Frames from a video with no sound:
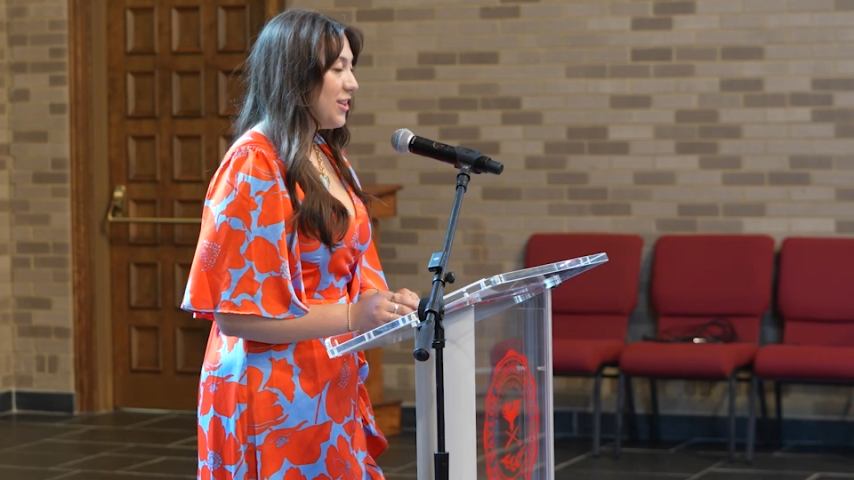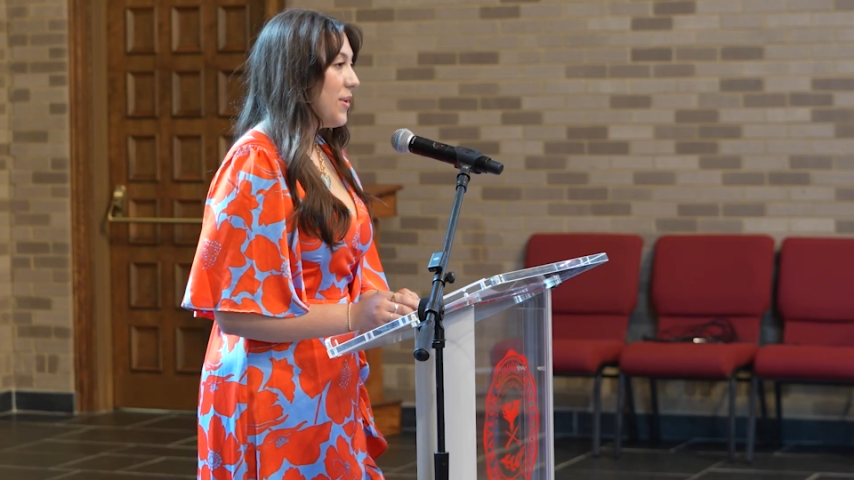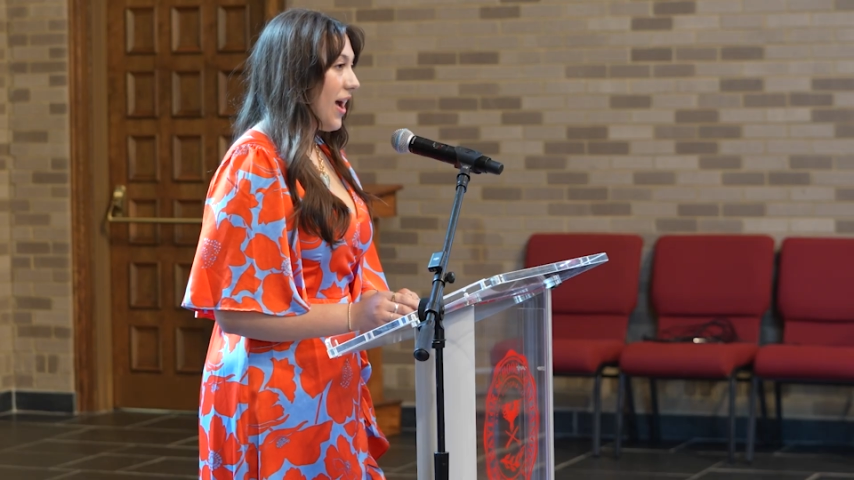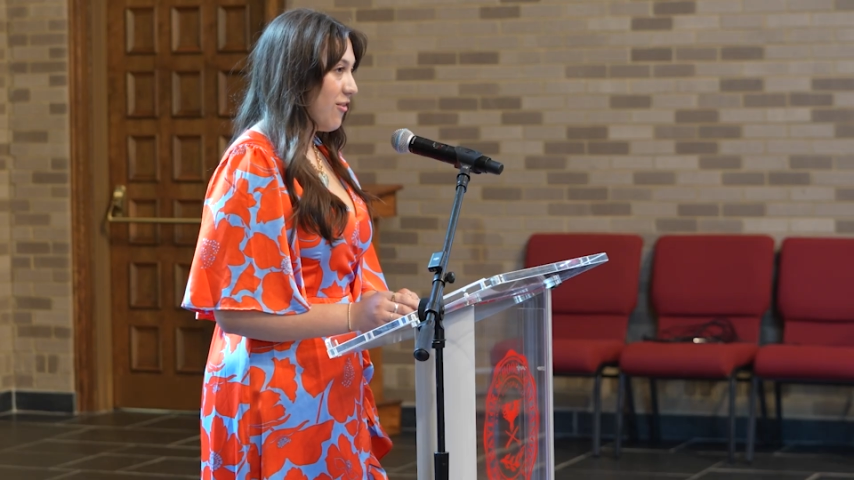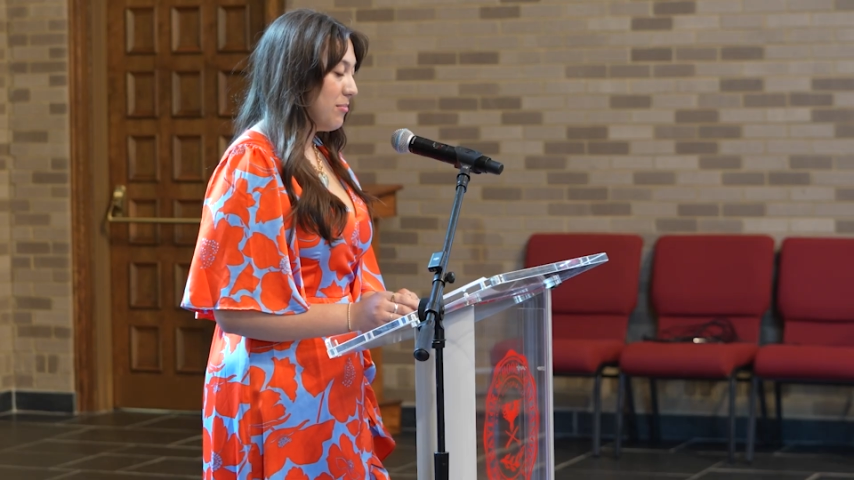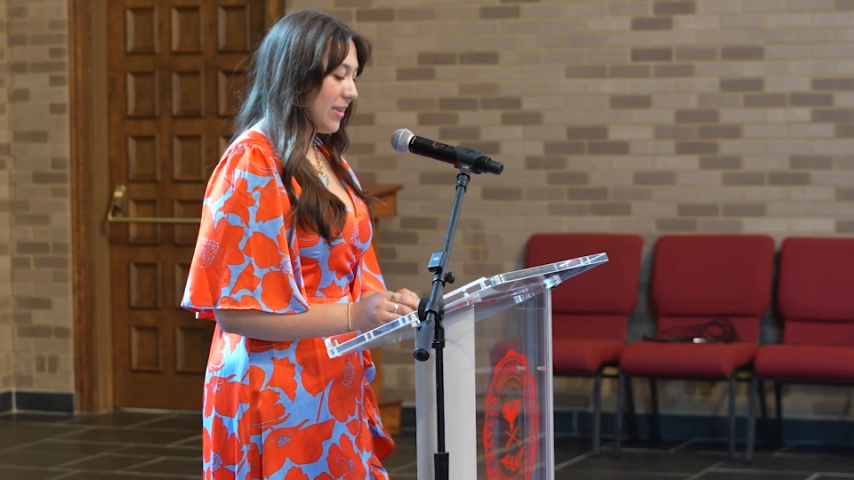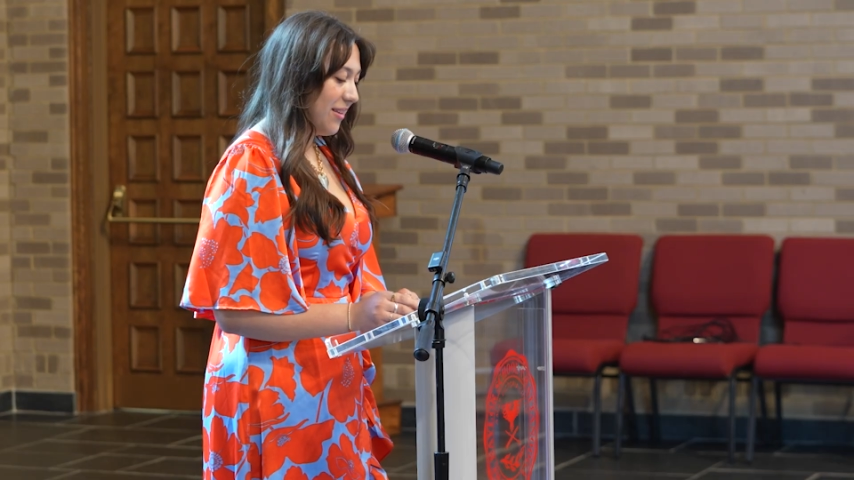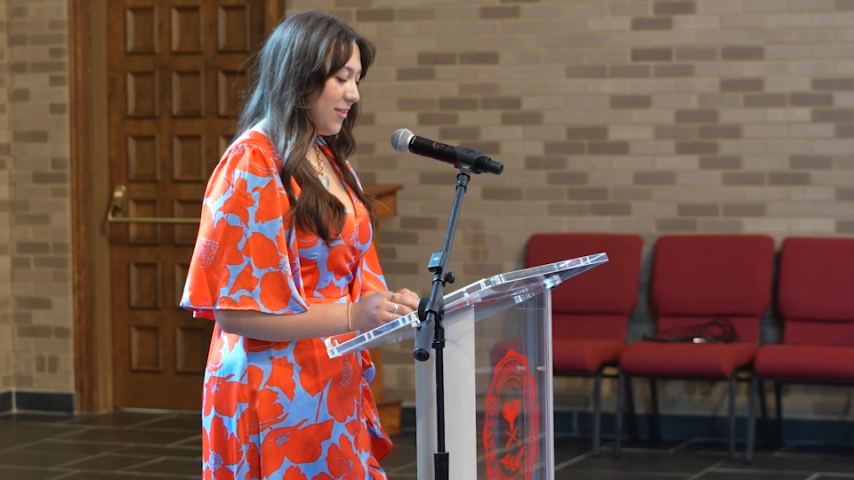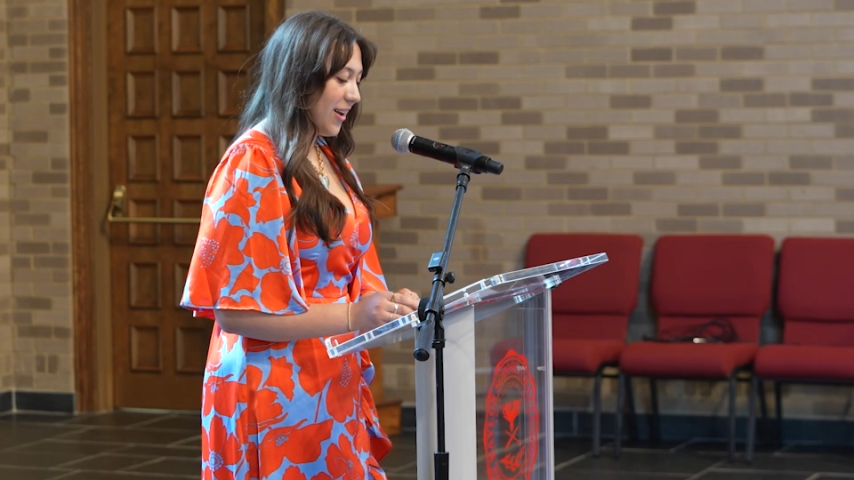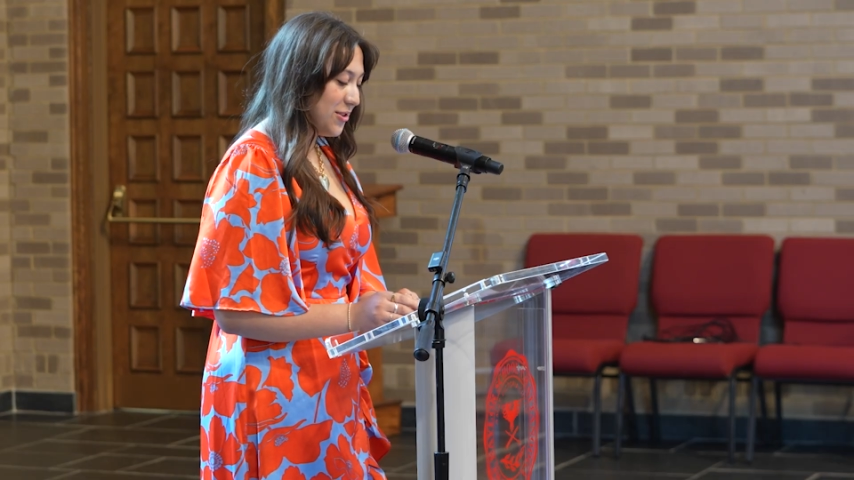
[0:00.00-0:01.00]
you haven't been
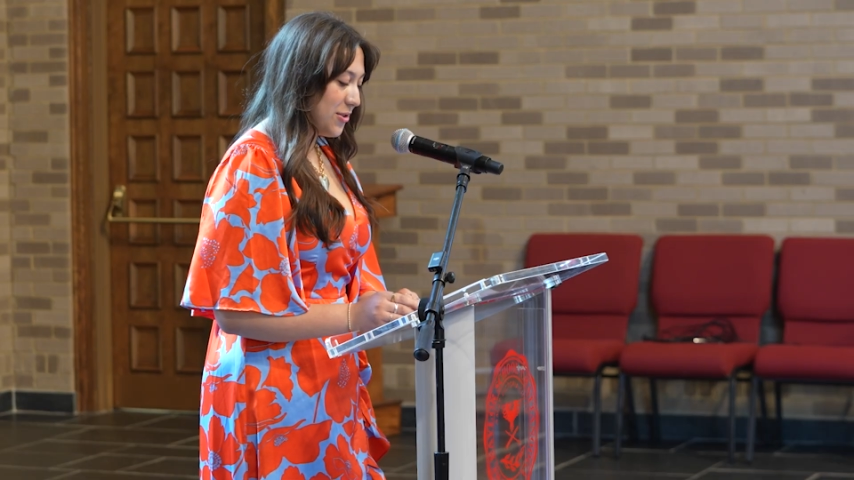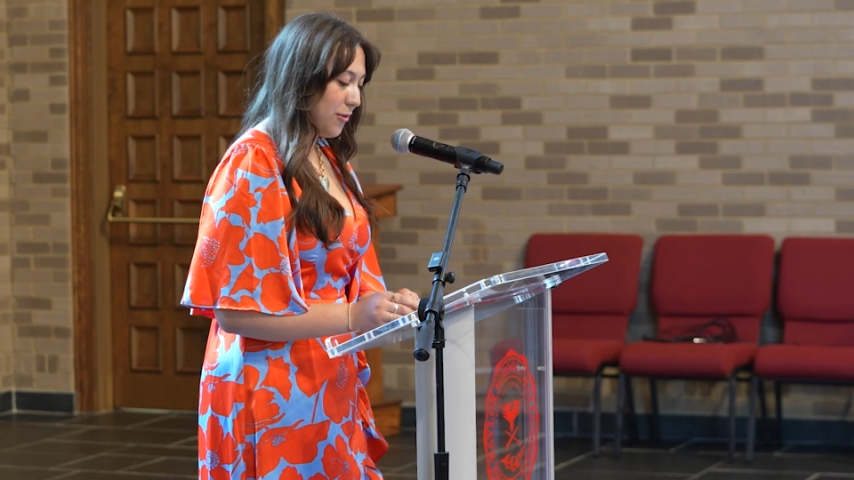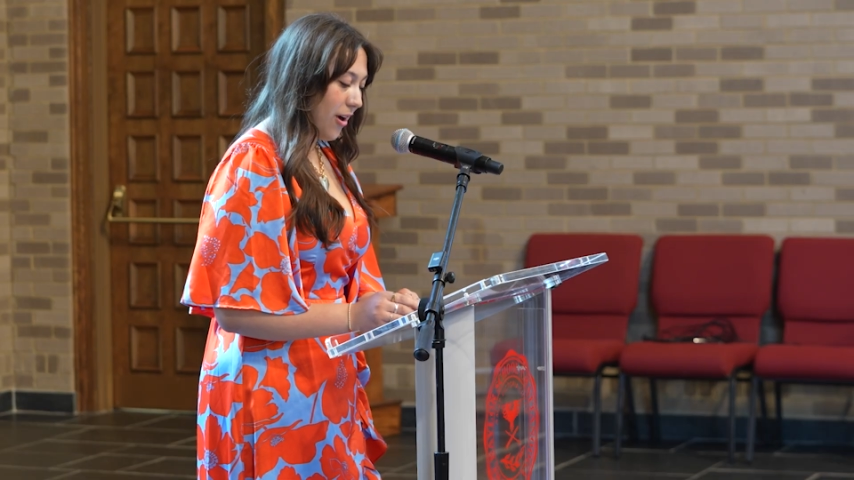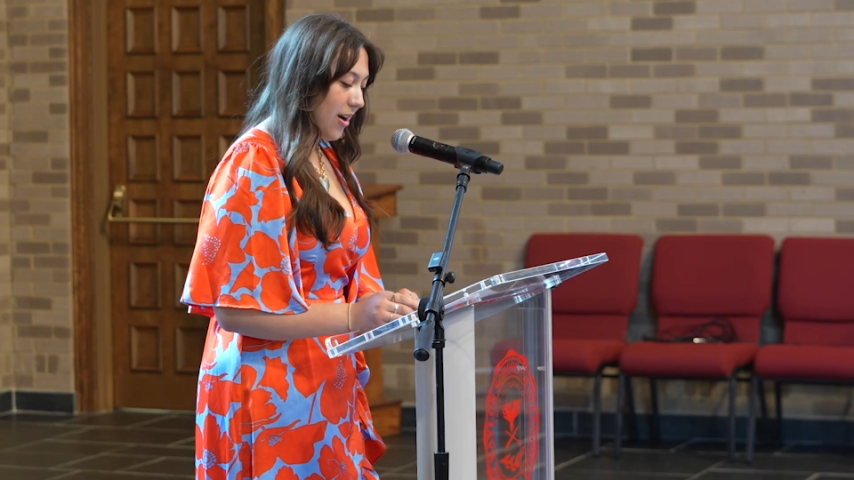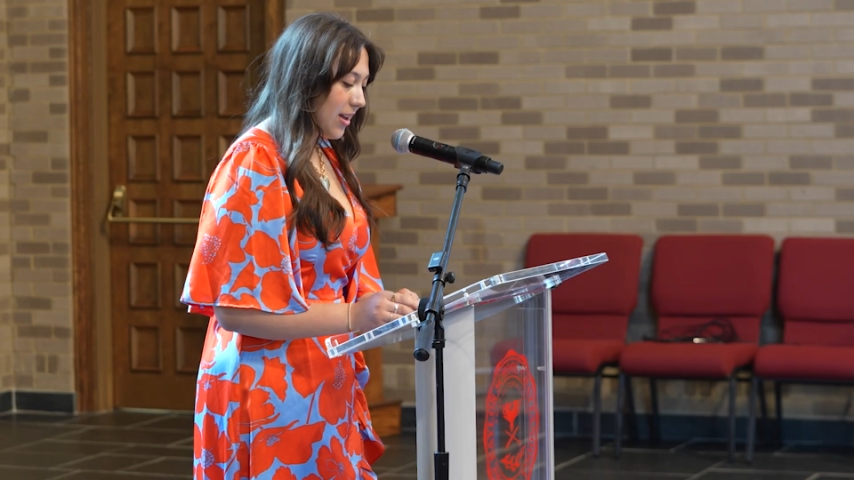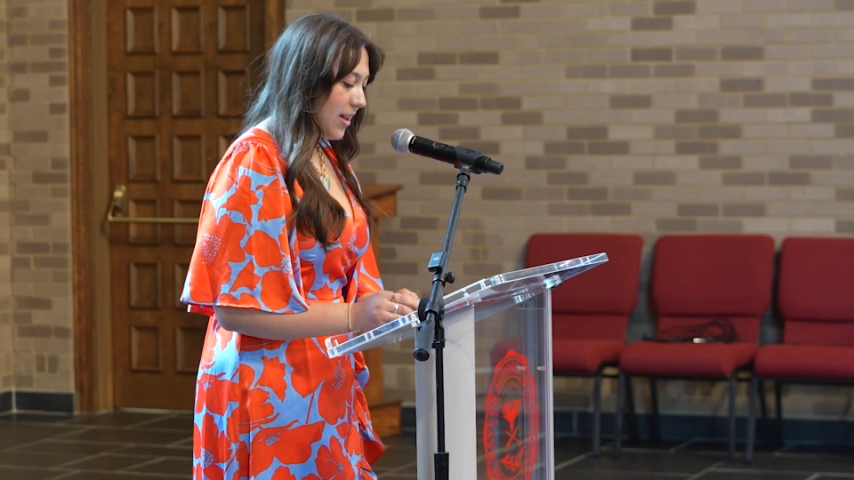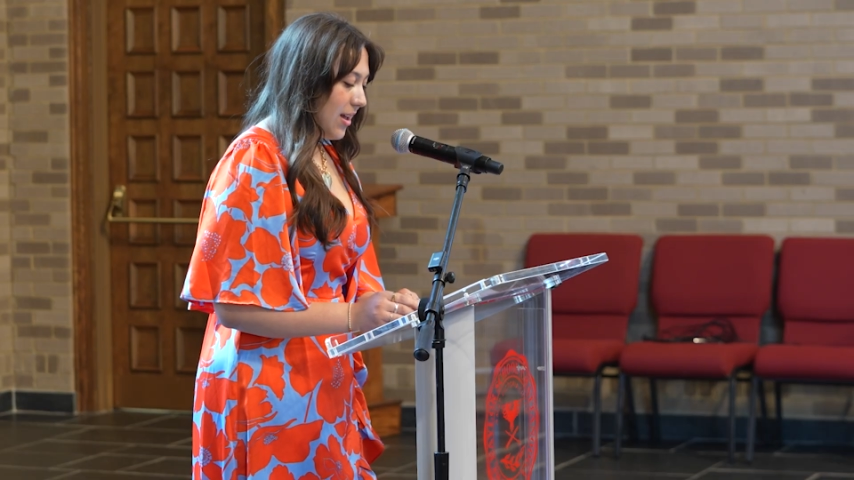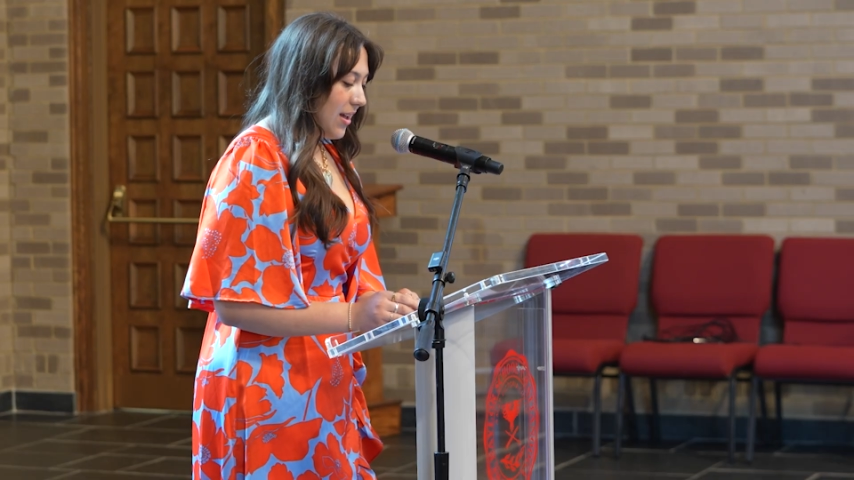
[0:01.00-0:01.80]
living under a rock.